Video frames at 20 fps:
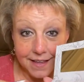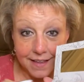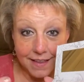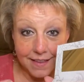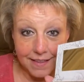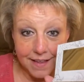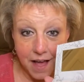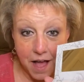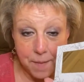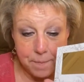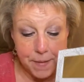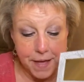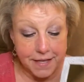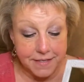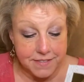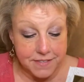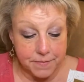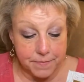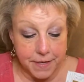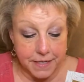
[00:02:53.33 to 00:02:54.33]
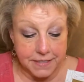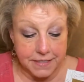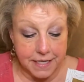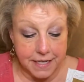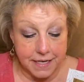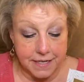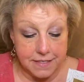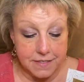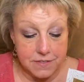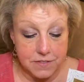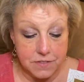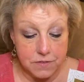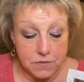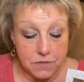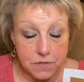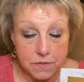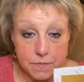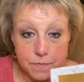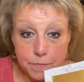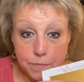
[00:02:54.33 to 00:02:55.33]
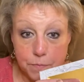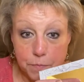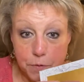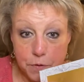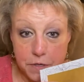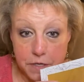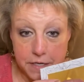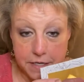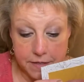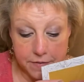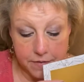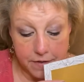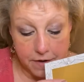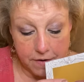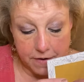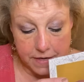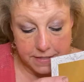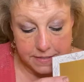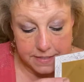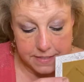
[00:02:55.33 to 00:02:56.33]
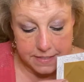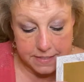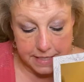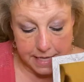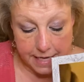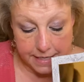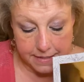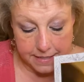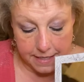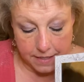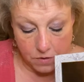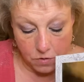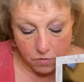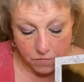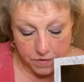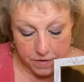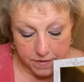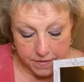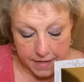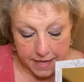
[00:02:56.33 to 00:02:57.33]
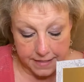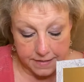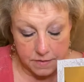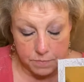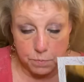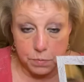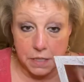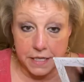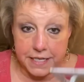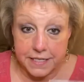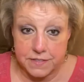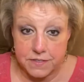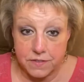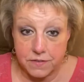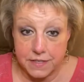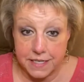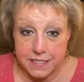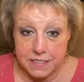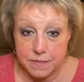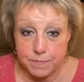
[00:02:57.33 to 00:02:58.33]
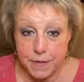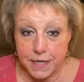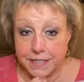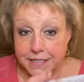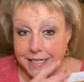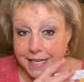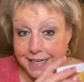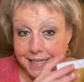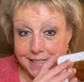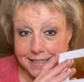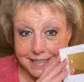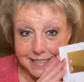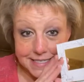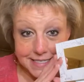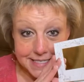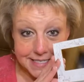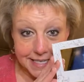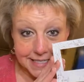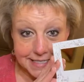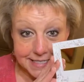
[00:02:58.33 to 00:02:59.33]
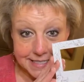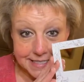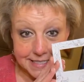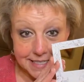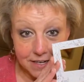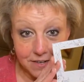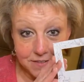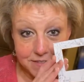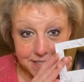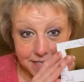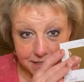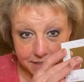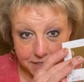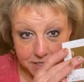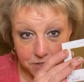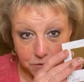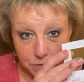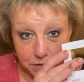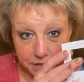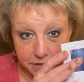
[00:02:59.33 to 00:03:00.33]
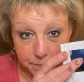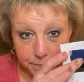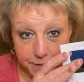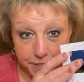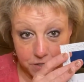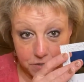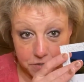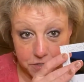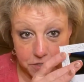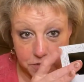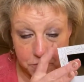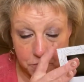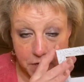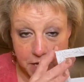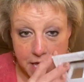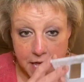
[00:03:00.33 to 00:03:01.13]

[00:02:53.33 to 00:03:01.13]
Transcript: The compacts are magnetic. So you put it in there and slide that over to that place. So that's magnetically set in there. It's got a cute little mirror too.